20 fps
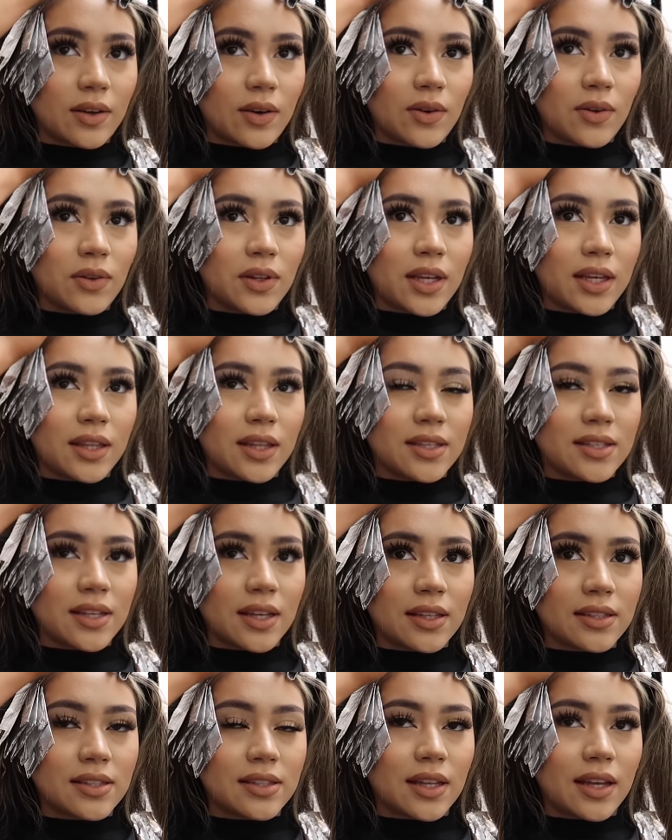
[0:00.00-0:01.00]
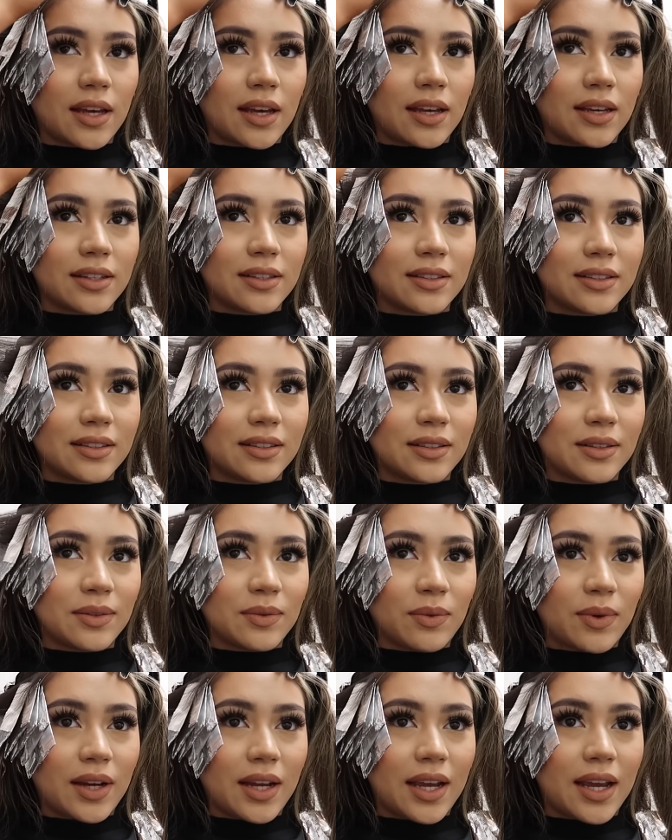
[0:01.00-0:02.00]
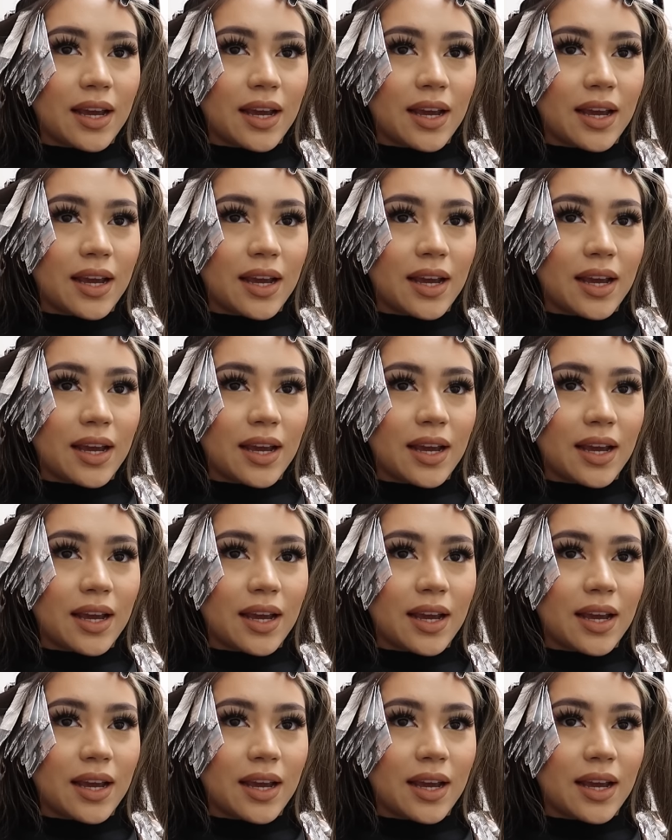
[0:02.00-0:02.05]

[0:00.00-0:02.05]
Only in the sense that when I